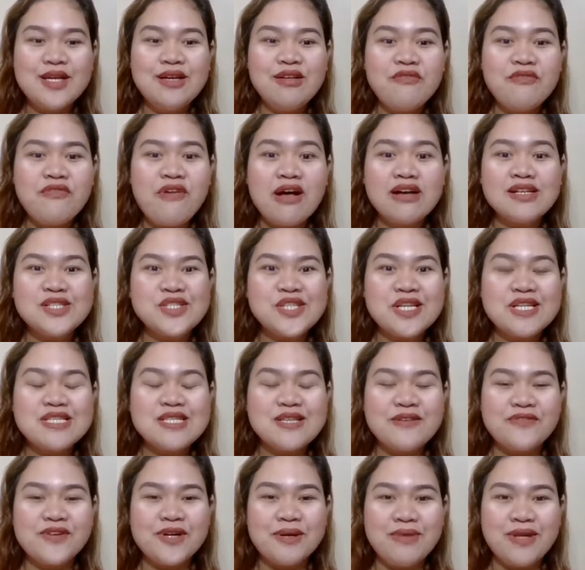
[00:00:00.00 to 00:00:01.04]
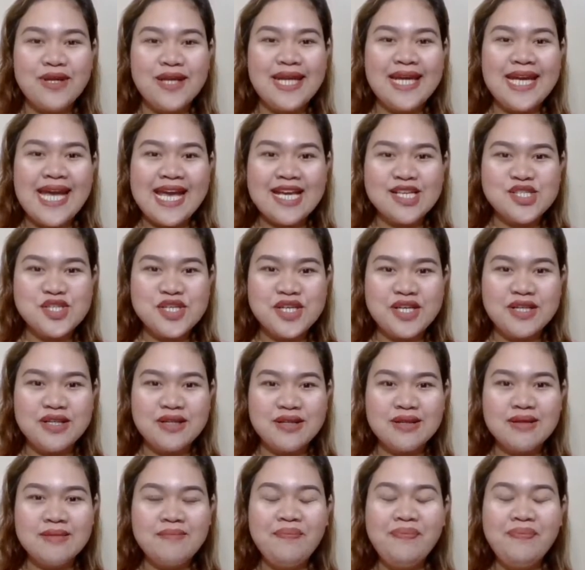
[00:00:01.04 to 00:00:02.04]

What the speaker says: Functions of Communication.